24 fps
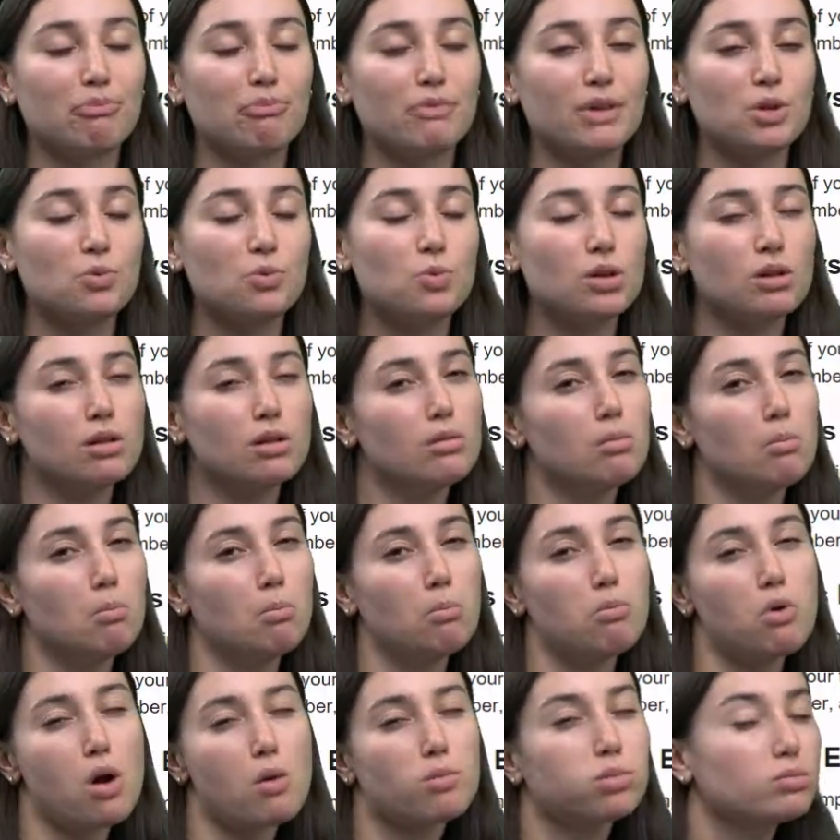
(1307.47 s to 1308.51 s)
it will
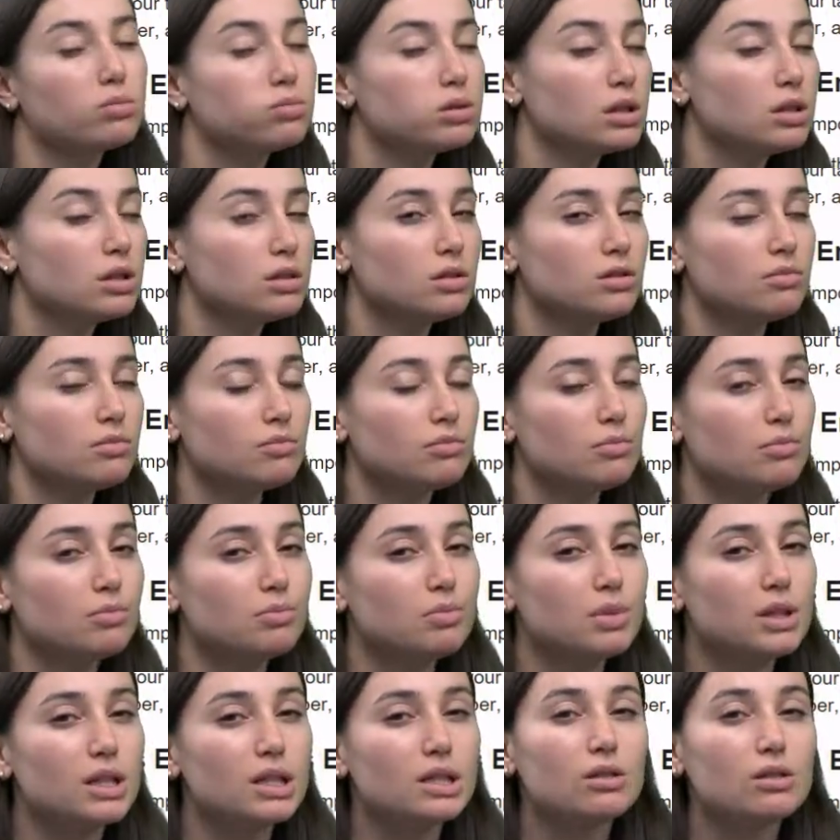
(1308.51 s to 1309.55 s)
probably
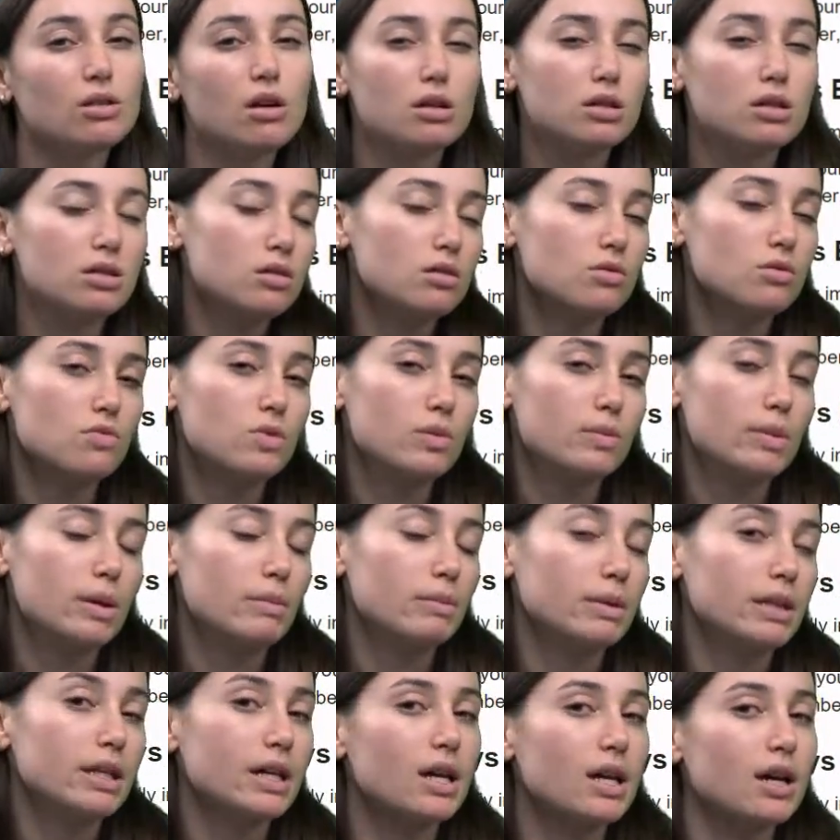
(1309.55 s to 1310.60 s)
be not
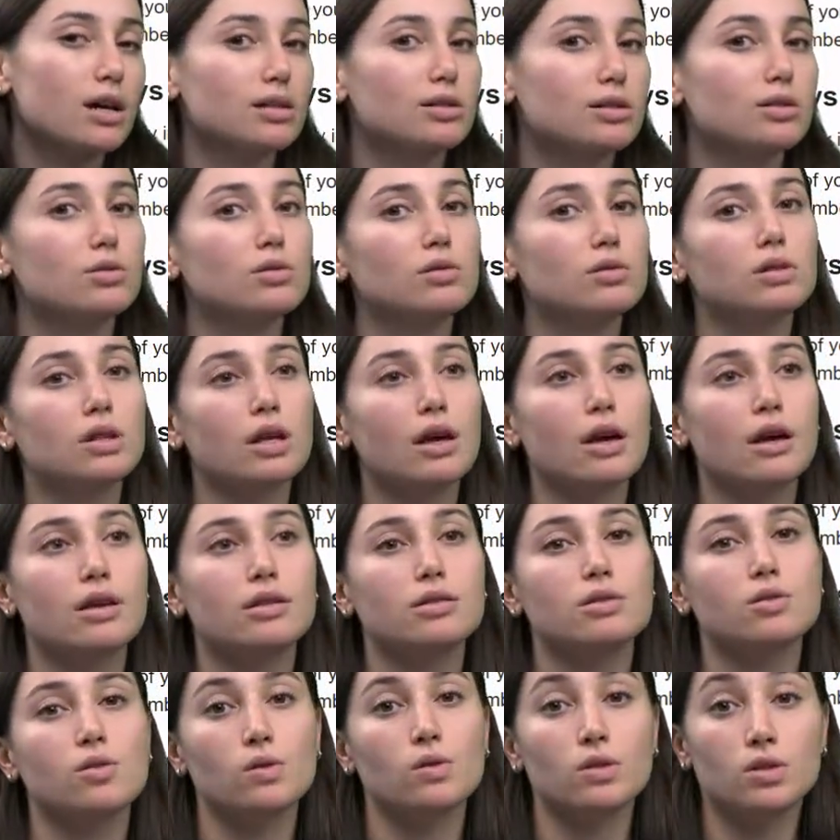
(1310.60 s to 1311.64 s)
remembered as good
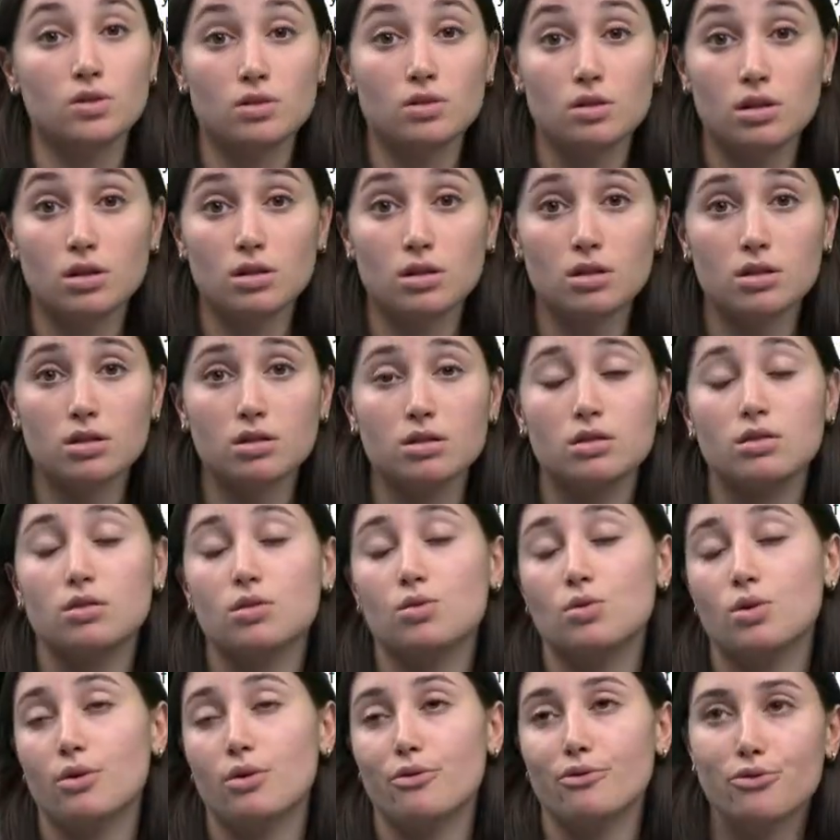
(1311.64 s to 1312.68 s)
as your introduction, so
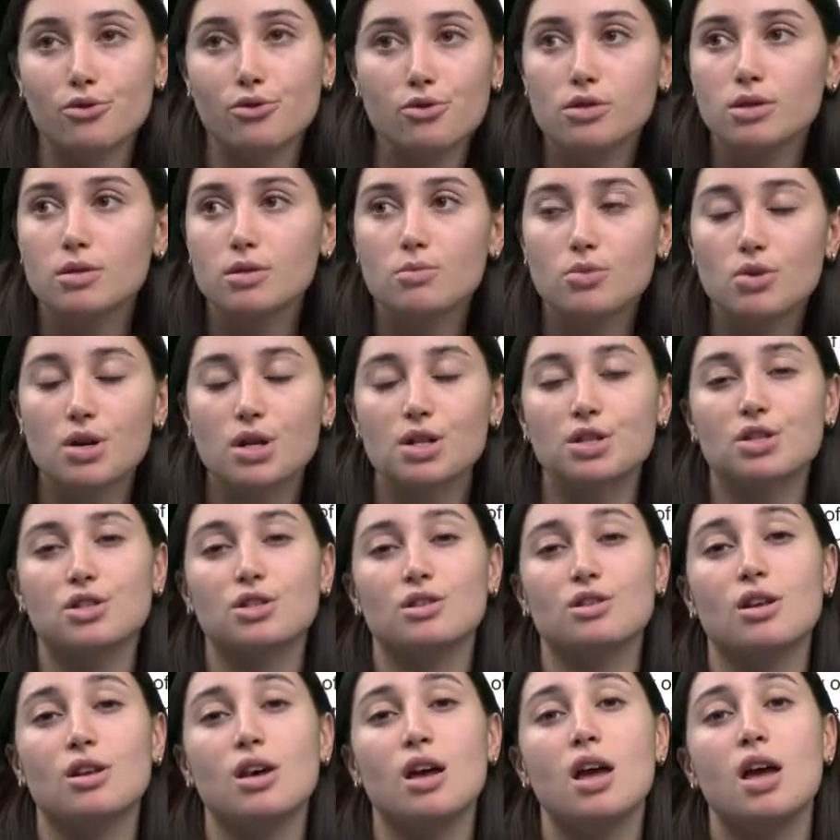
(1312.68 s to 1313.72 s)
your first
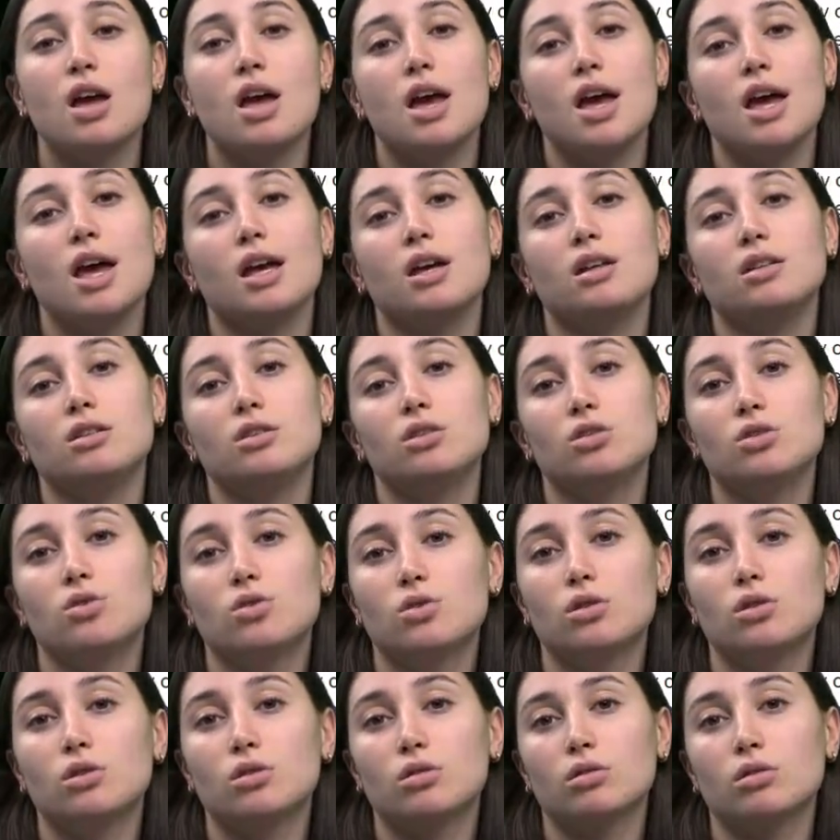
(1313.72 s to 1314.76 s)
impression, and your
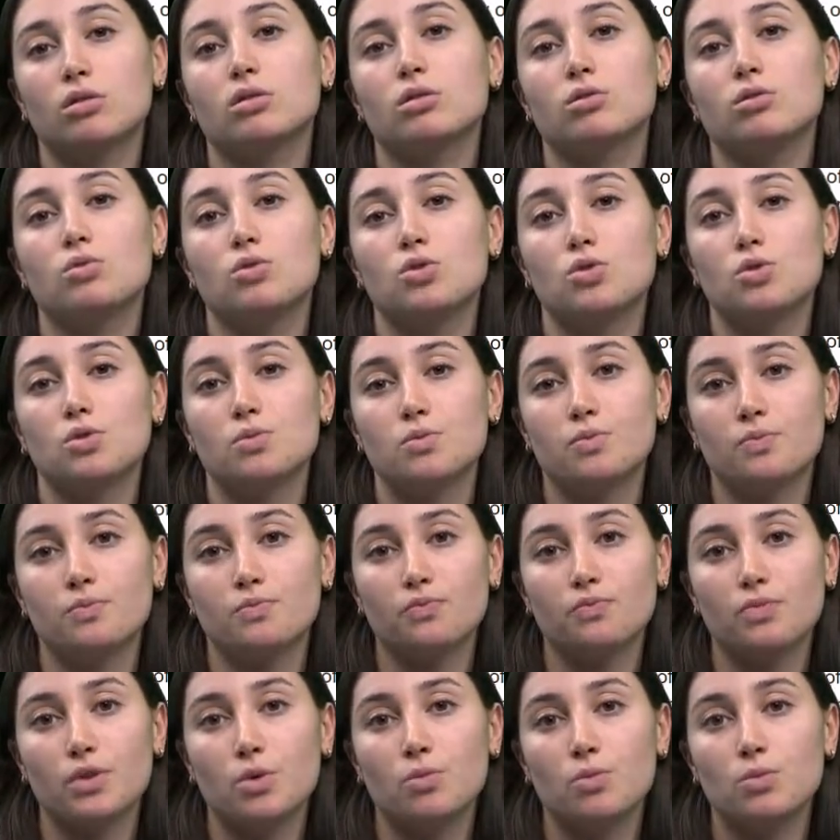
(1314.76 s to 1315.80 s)
conclusion,
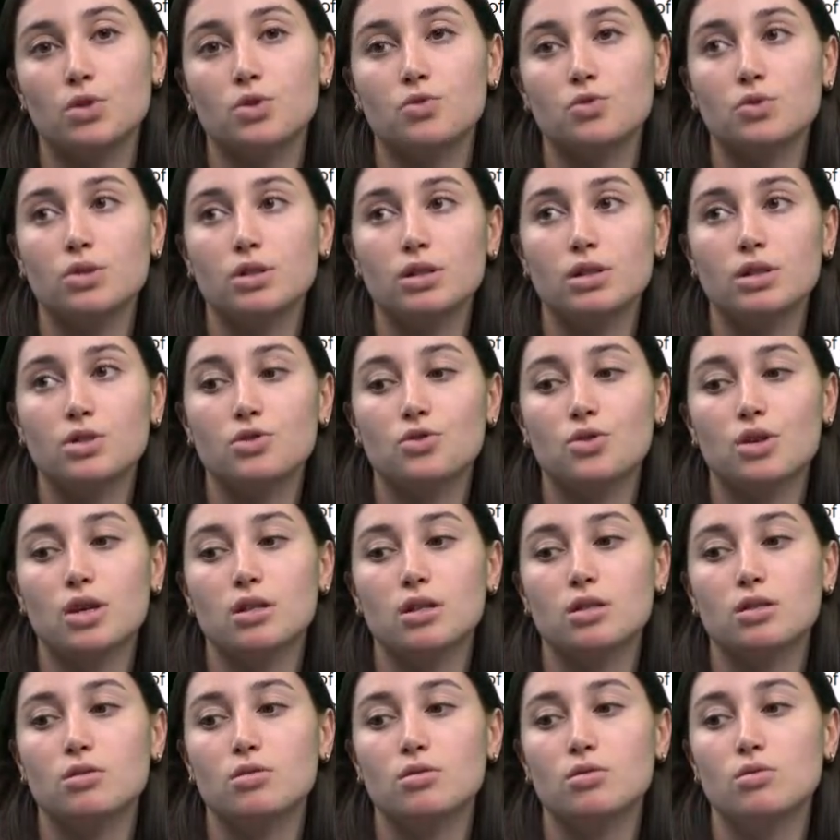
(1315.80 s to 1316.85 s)
which really
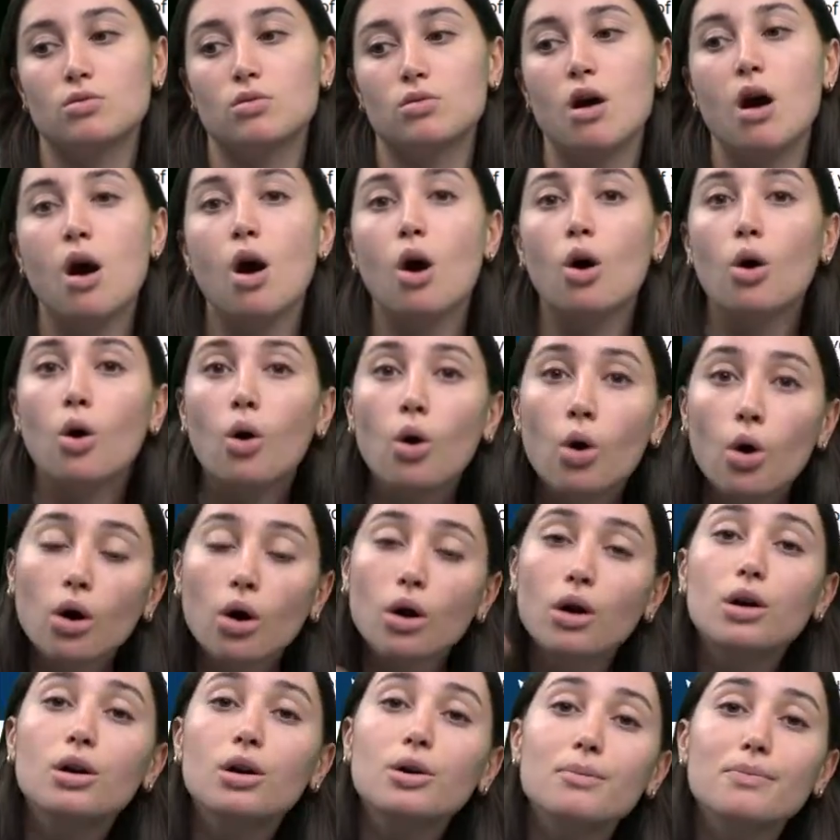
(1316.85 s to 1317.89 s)
tries to
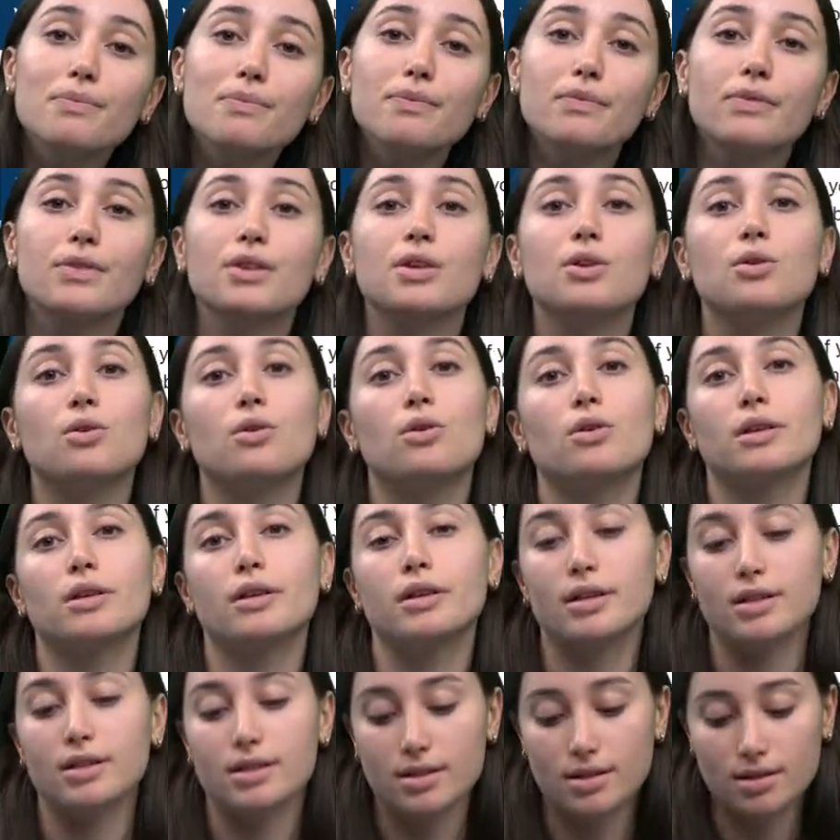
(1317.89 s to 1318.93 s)
hook the
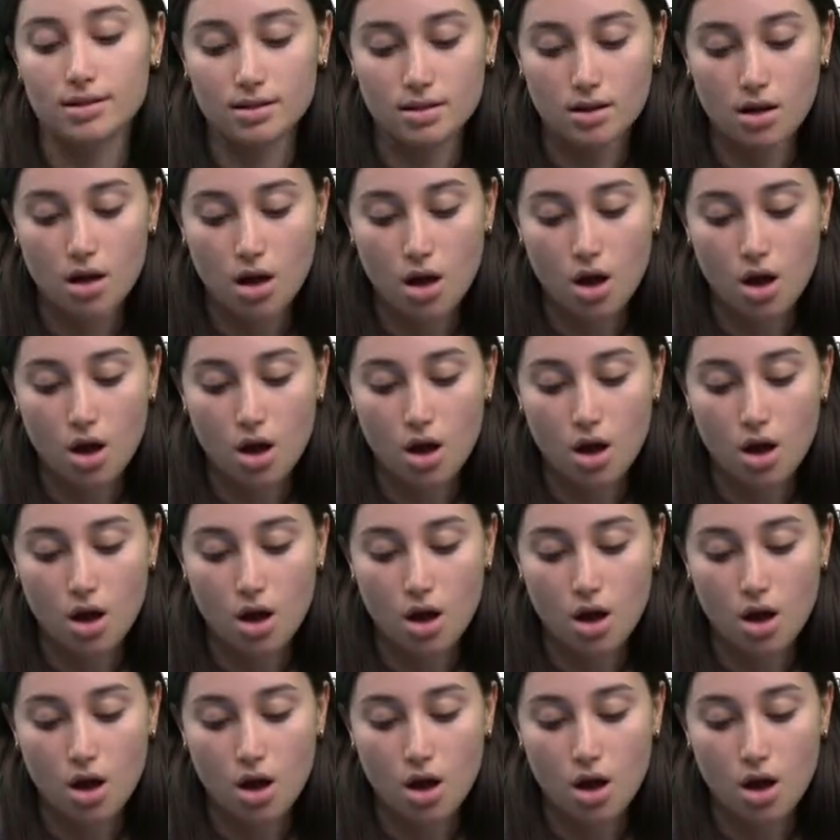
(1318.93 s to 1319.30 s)
audience.